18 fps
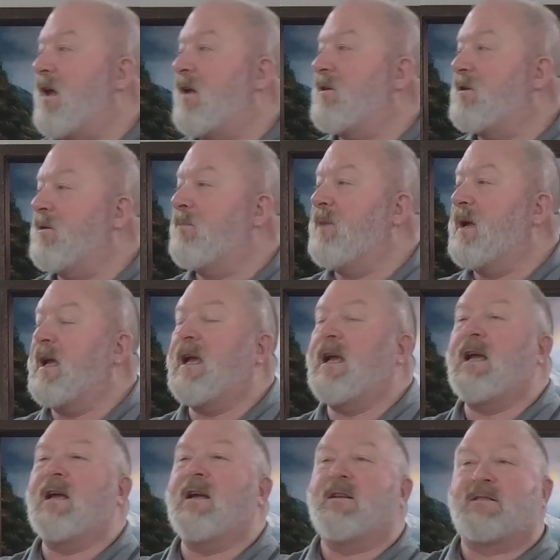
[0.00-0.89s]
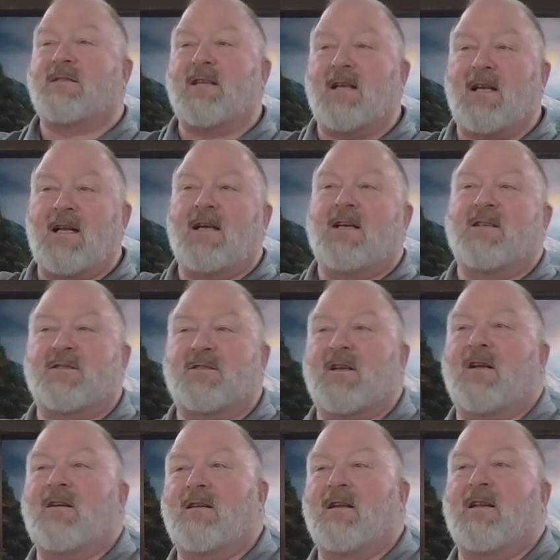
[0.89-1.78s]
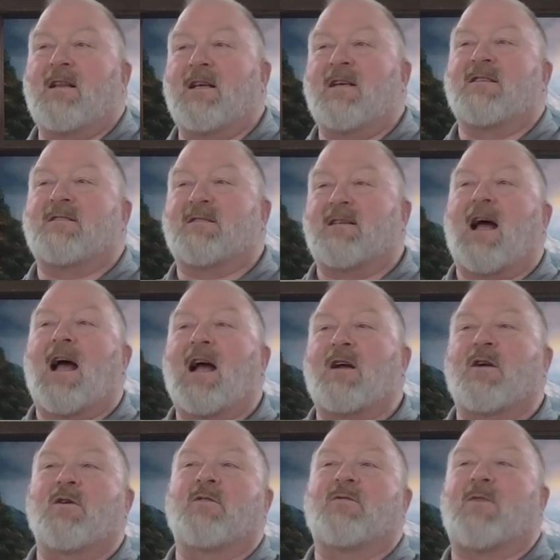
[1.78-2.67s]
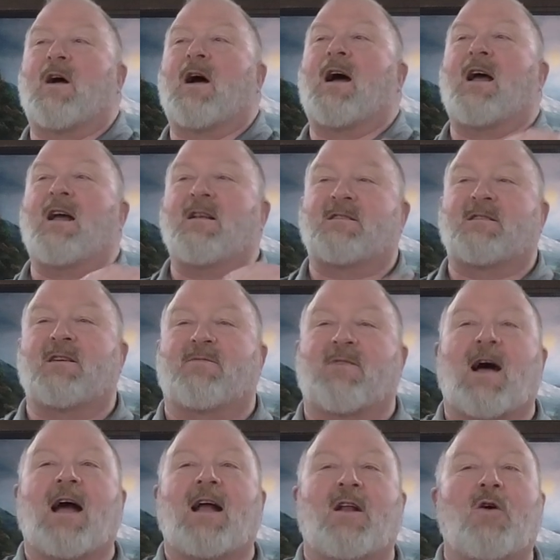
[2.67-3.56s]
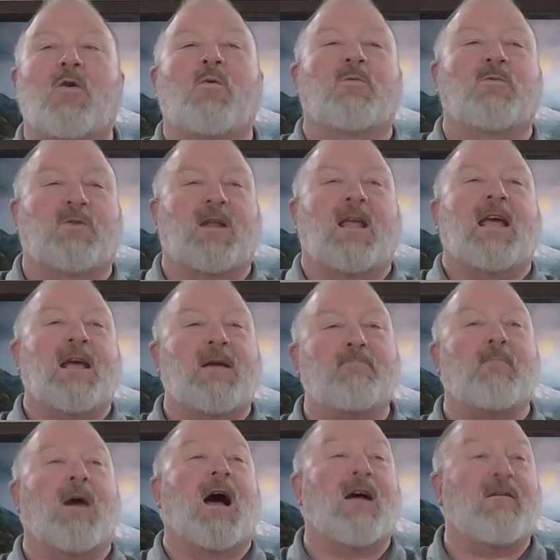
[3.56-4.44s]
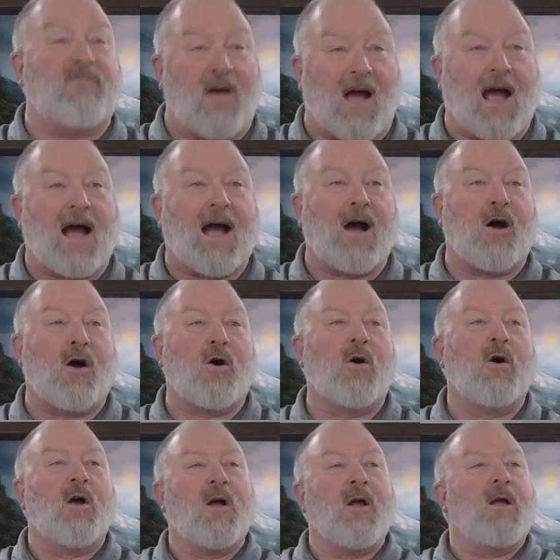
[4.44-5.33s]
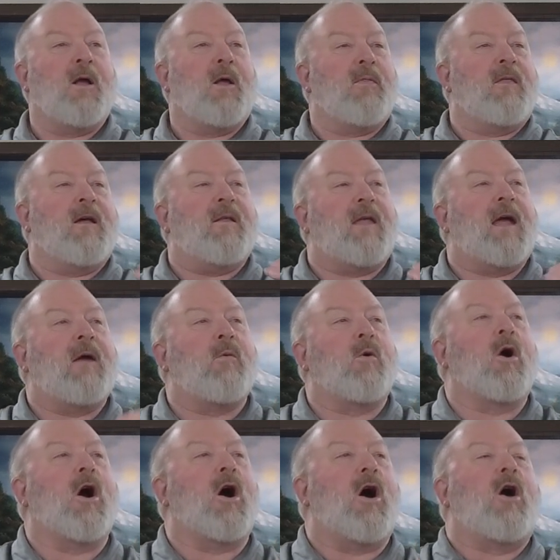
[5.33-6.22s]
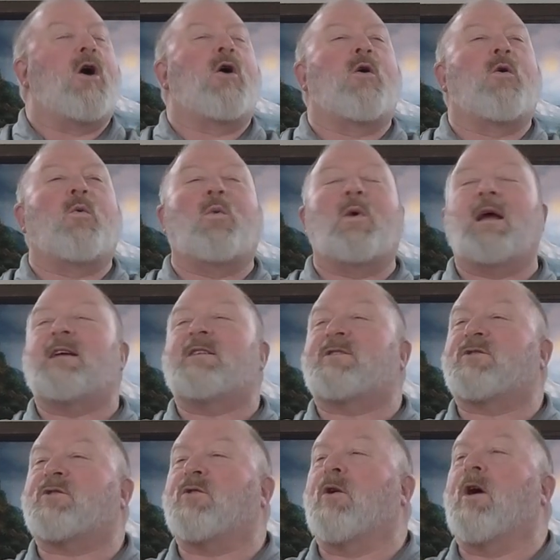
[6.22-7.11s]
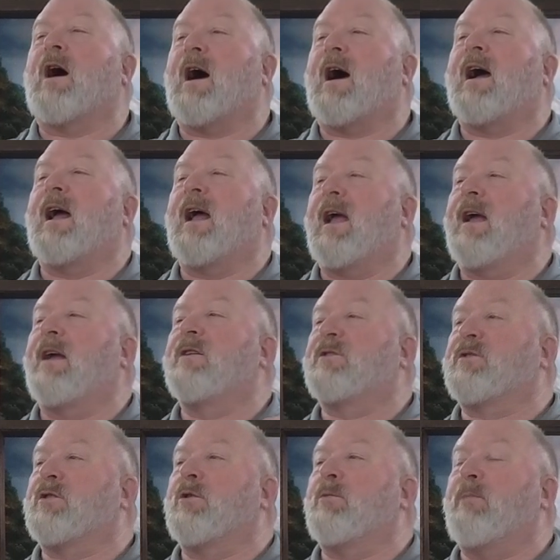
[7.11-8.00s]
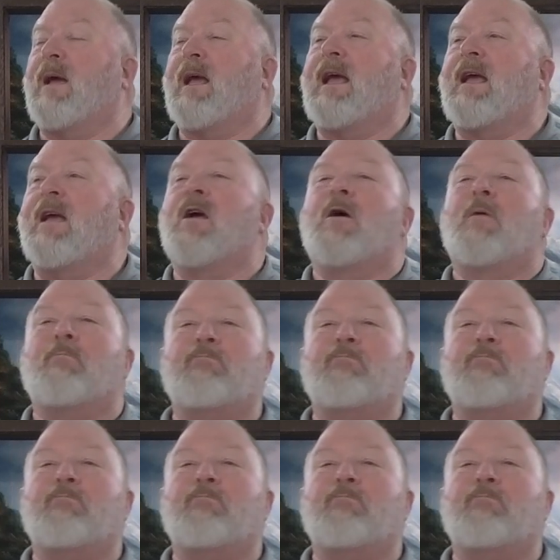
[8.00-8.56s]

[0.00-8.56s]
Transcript: unto me as it is unto this sacrifice if I don't keep my vow. They were always trying to be